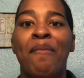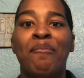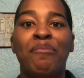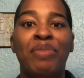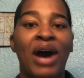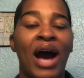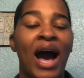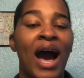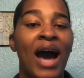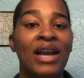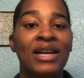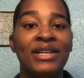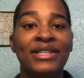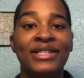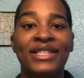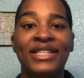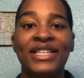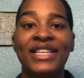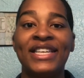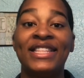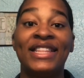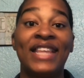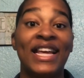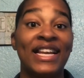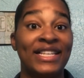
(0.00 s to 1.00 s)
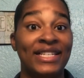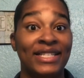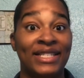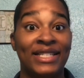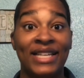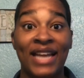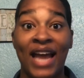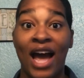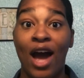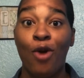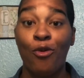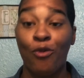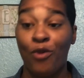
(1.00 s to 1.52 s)
But honestly, that does
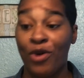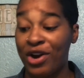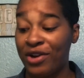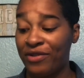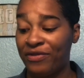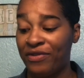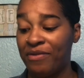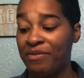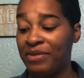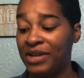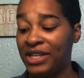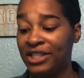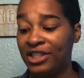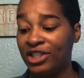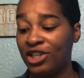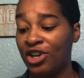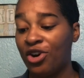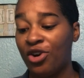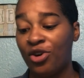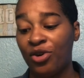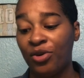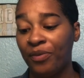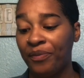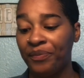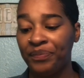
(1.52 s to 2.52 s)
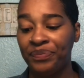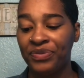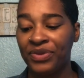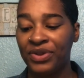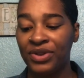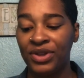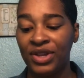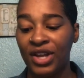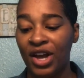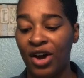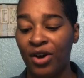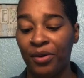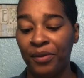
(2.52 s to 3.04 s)
not work for me. So
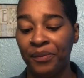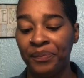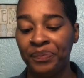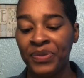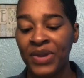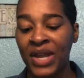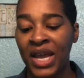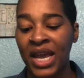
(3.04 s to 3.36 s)
no.